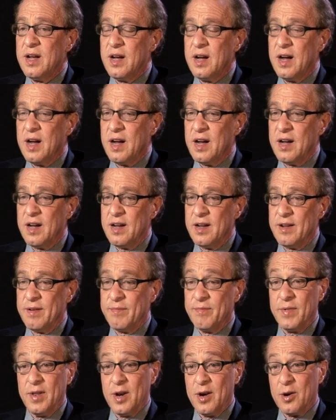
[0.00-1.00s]
uh,
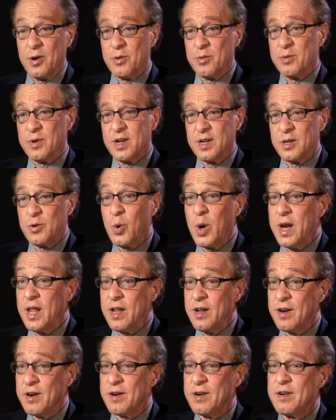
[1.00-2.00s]
you know, a
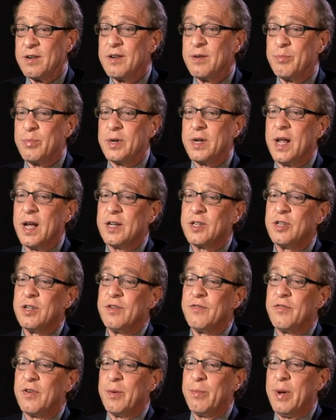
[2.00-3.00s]
20-year
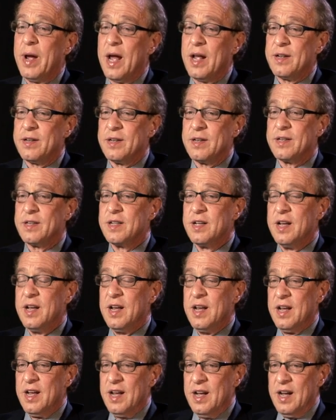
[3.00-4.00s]
protection for a patent,
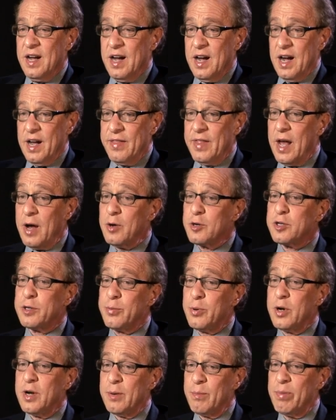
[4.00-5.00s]
uh, that was
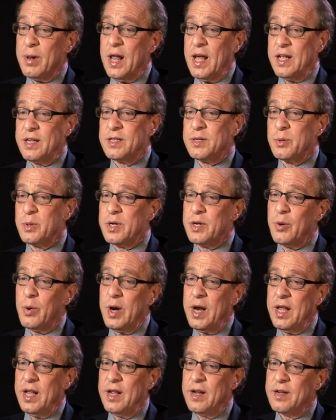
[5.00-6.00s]
put in place when
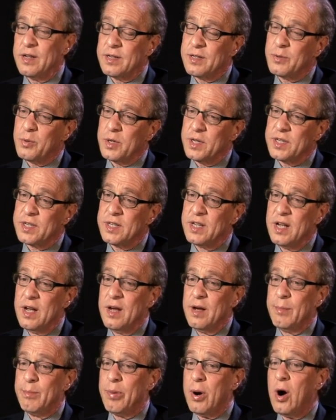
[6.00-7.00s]
20 years was
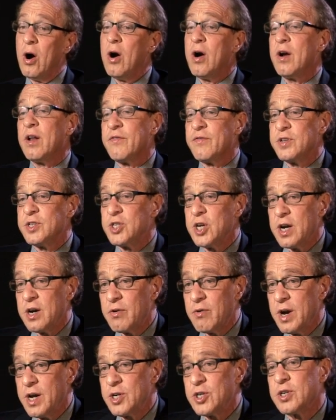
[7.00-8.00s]
part of a
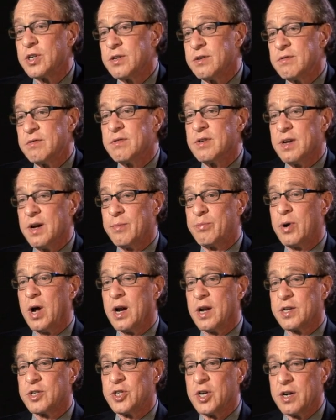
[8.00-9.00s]
generation, a
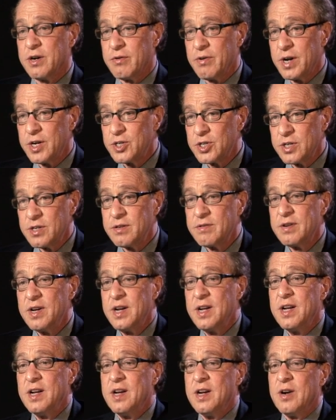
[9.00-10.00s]
product generation
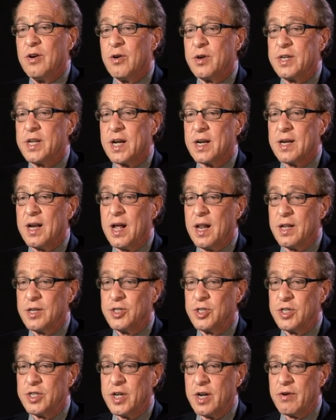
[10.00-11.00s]
or
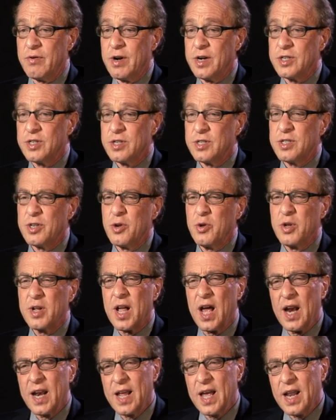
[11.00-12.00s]
technology generation. So you
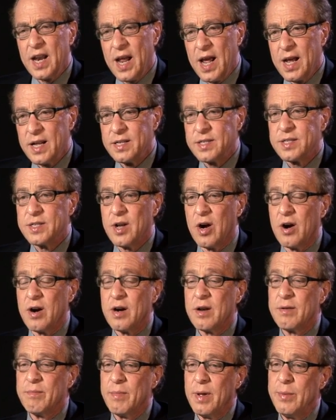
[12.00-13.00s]
kind of get a head
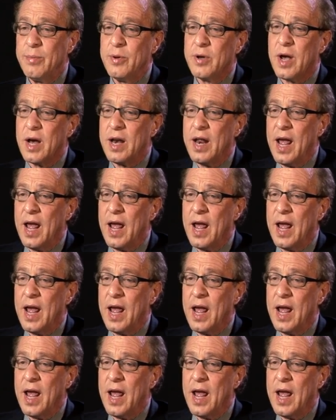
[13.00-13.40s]
start. Maybe you got